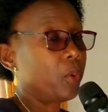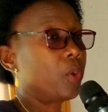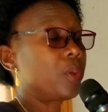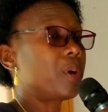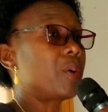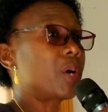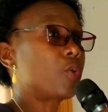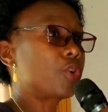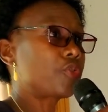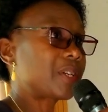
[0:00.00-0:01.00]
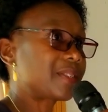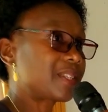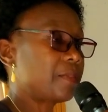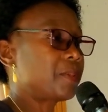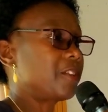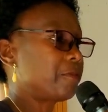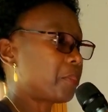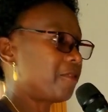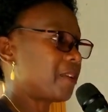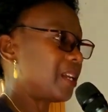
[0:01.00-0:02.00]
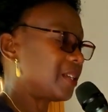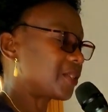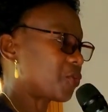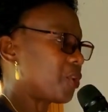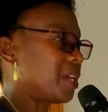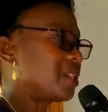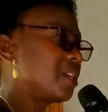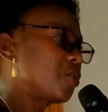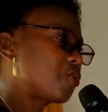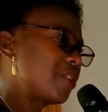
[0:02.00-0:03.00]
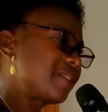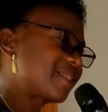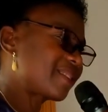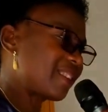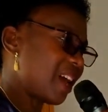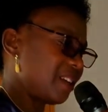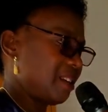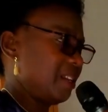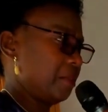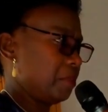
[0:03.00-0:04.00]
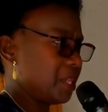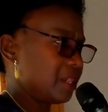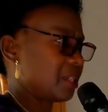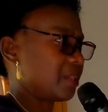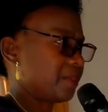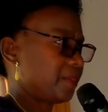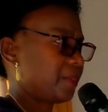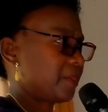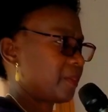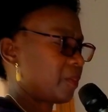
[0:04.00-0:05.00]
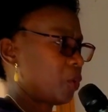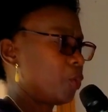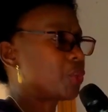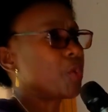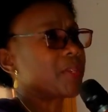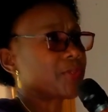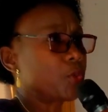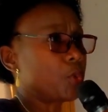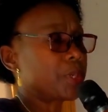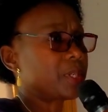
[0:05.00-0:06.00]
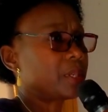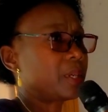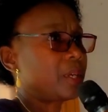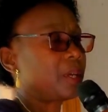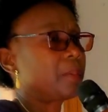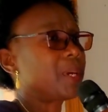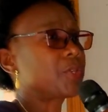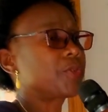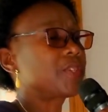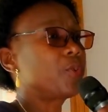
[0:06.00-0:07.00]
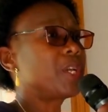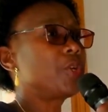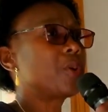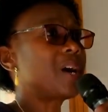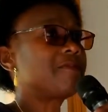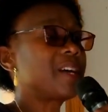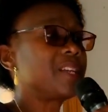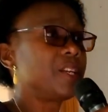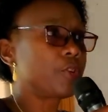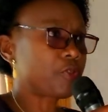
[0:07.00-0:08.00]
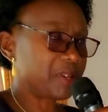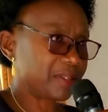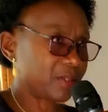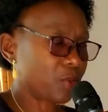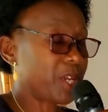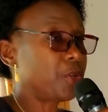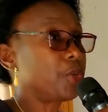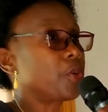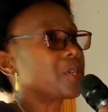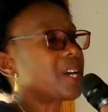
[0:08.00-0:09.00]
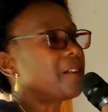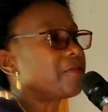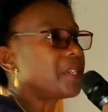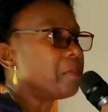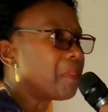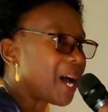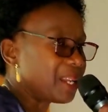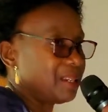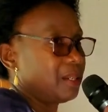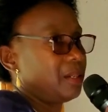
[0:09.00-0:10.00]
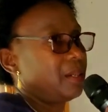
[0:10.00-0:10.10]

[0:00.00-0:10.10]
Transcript: Although our contraceptive prevalence rate increased slightly a bit, which was good, but you see, when you have an increase, when you don't have demand,